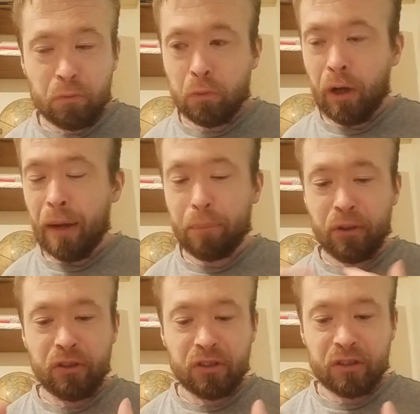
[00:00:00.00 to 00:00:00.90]
what
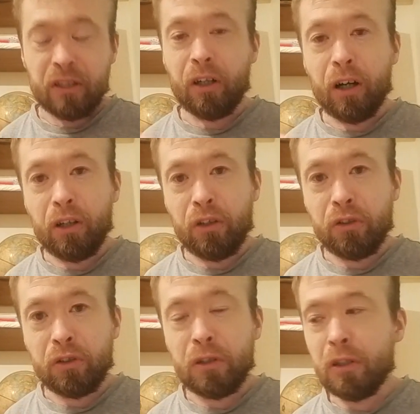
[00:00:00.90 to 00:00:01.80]
happens in
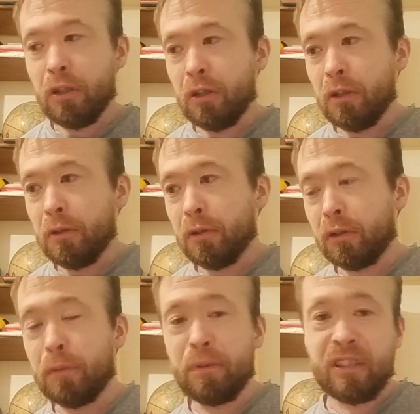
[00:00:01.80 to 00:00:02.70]
Ireland
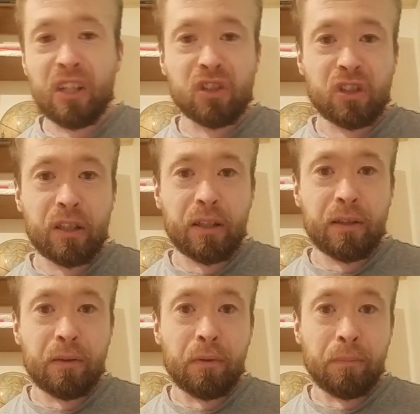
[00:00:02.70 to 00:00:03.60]
could potentially